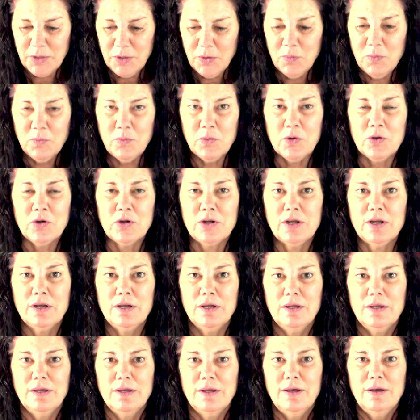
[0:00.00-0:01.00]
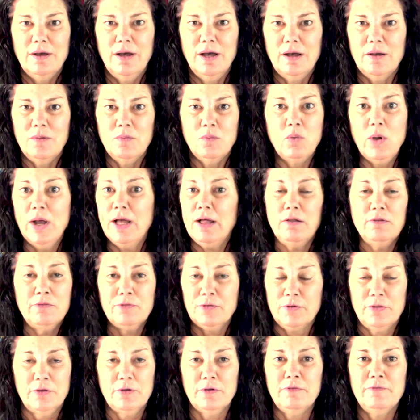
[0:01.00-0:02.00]
work well
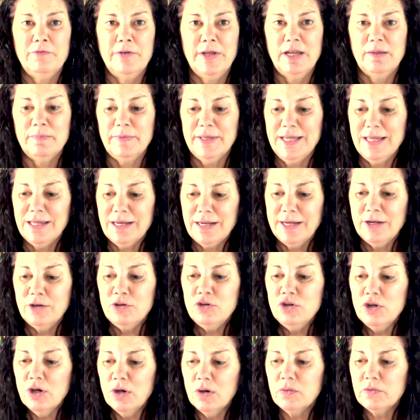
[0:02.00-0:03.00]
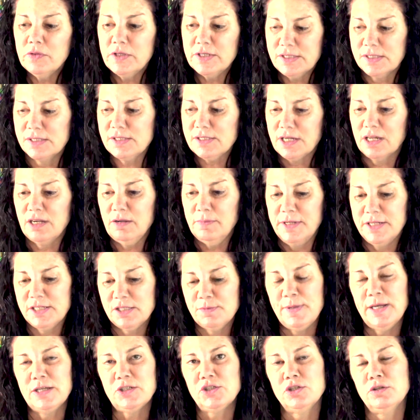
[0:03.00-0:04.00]
for their family. And I know this is going to be
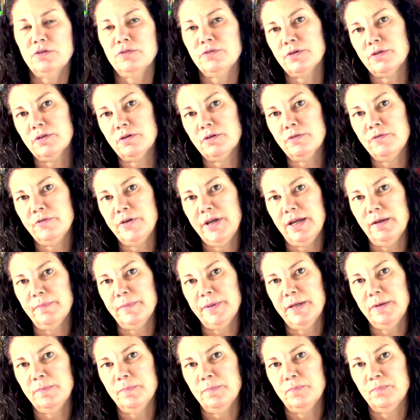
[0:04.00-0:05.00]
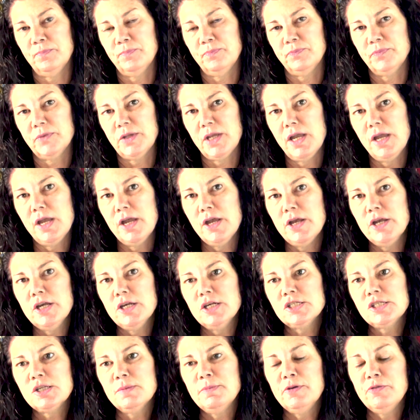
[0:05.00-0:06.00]
special for their family.
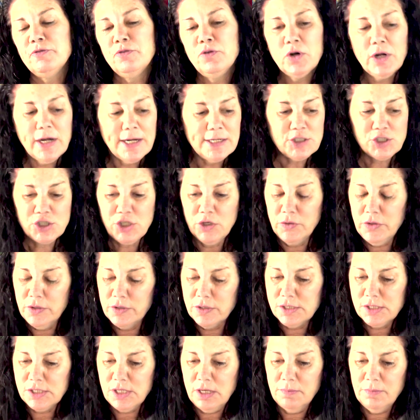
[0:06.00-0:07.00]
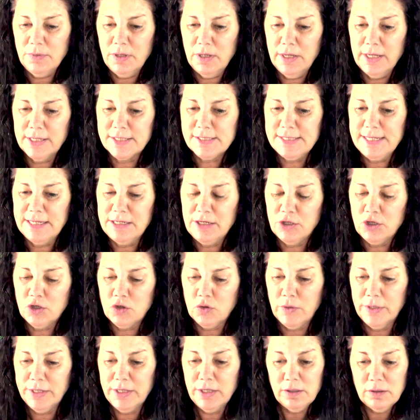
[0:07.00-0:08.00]
So before I show you some extended
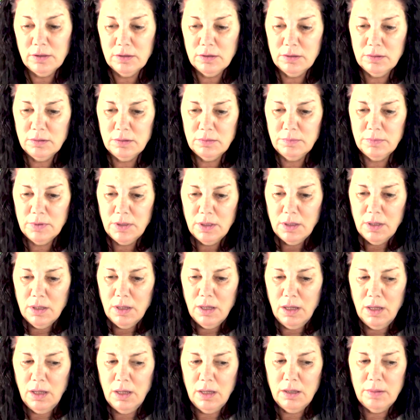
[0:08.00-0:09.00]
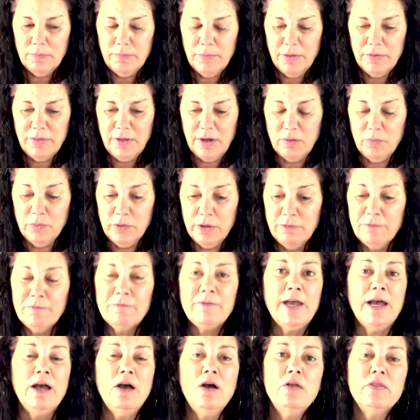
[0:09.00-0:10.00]
curriculum that we
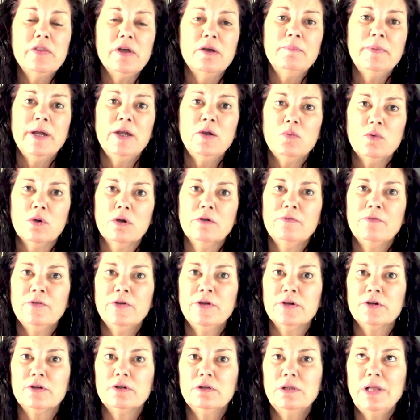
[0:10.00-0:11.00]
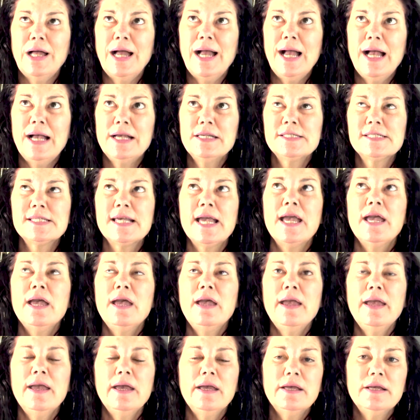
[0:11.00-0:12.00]
found that might work for your class,
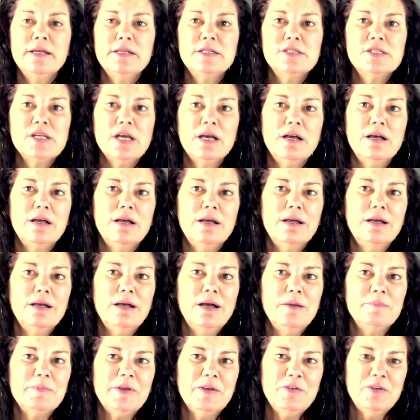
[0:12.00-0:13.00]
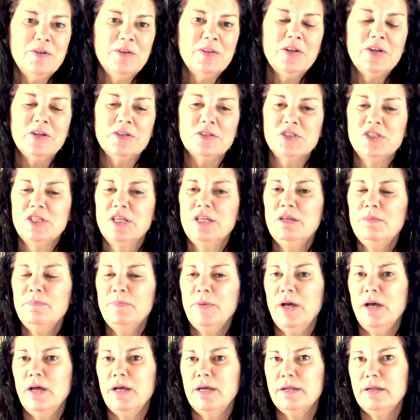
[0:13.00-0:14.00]
and give you a little tip
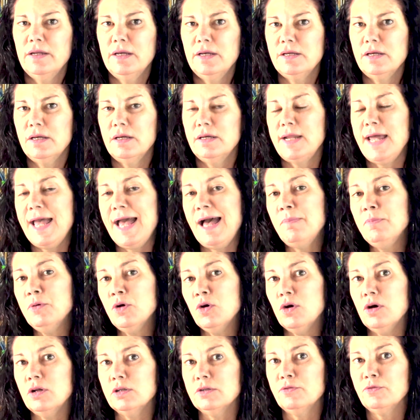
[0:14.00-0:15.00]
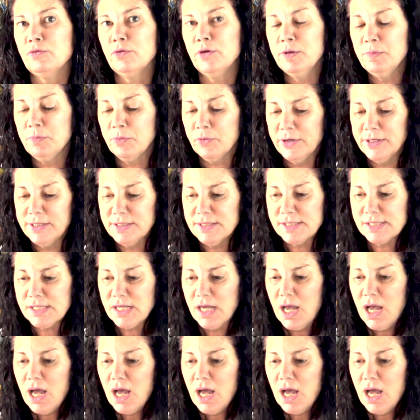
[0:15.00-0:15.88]
on an app called Free Prints,